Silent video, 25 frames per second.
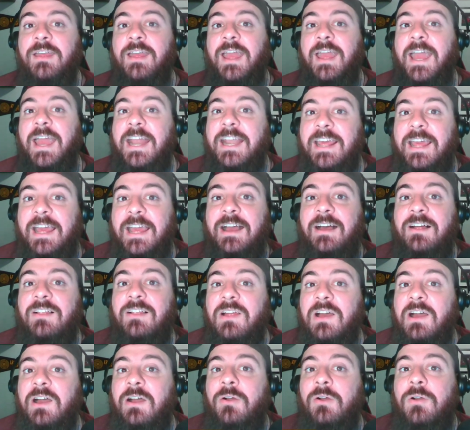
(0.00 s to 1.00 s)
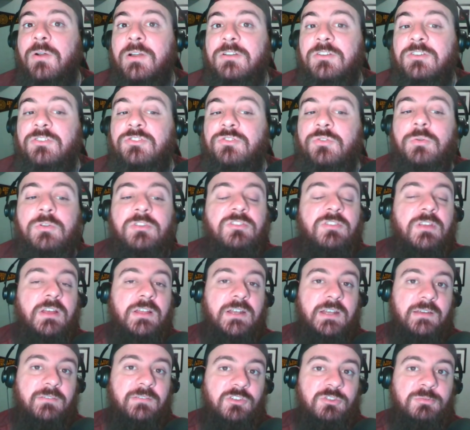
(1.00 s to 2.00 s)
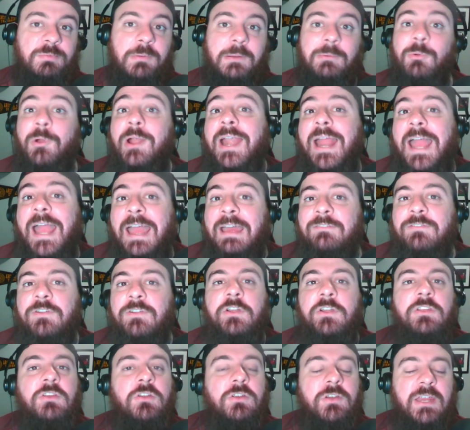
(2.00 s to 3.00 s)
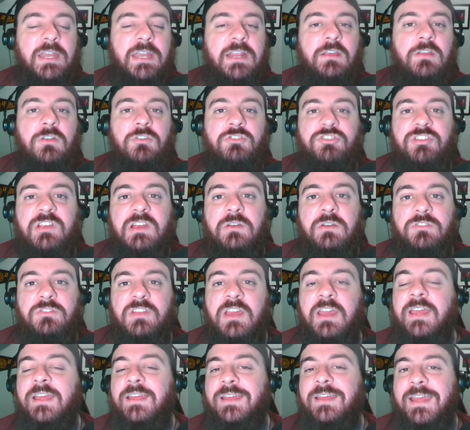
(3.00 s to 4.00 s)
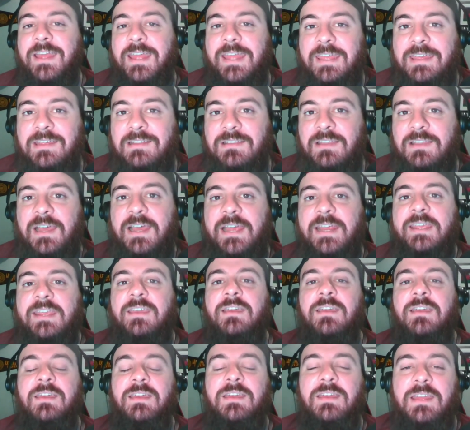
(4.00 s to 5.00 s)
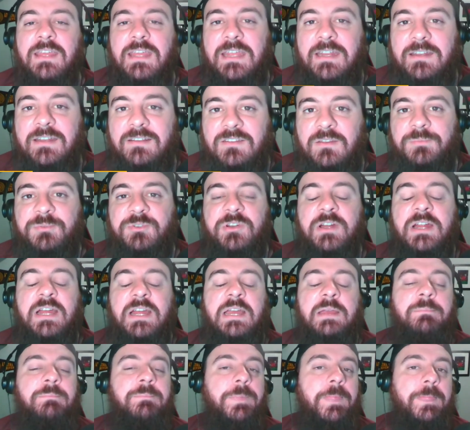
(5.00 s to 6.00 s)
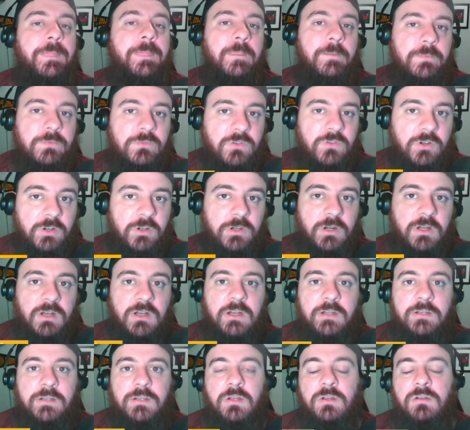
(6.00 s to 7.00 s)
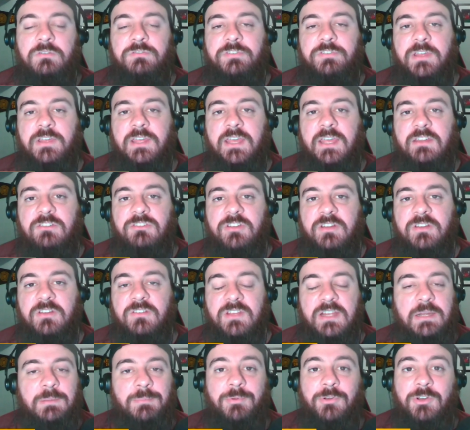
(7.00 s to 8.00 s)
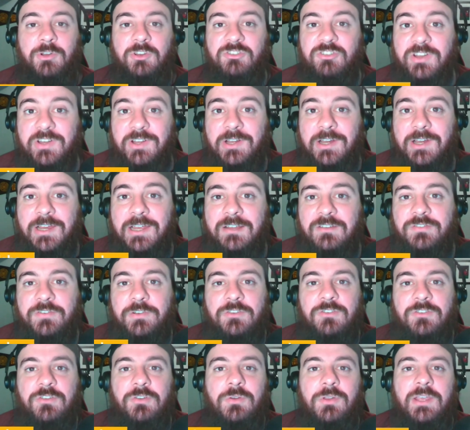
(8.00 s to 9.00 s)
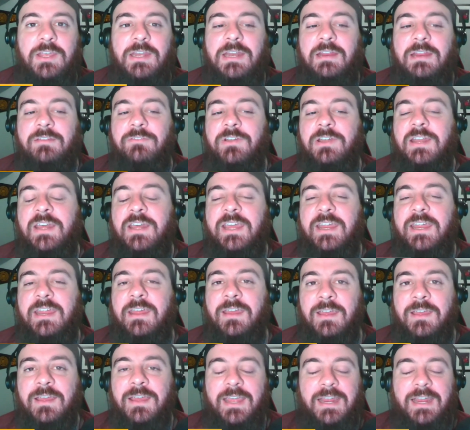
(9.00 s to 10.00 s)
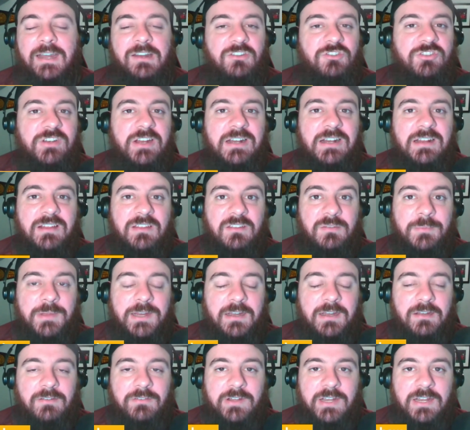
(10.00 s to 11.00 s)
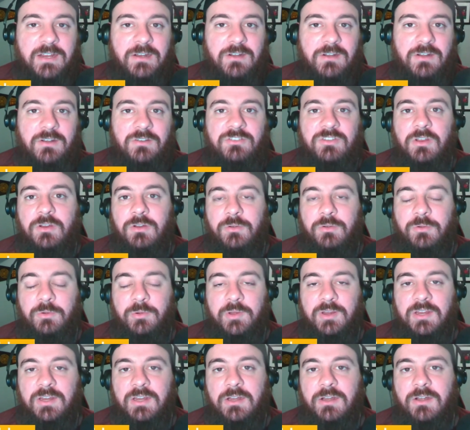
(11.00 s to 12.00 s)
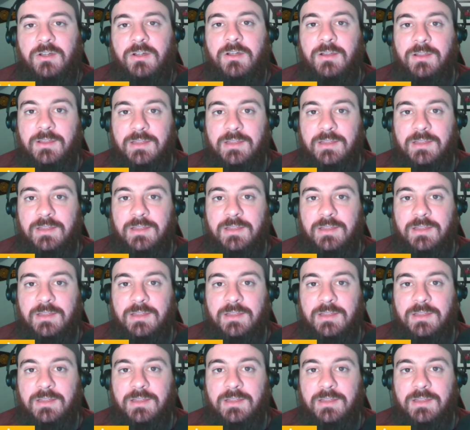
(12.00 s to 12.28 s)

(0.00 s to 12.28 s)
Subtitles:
at LO_Sun Devils. But wherever you're getting your shows, hit like, hit subscribe, turn on notifications. I appreciate you guys for tuning in every day. And a shout out to my everydayers who are here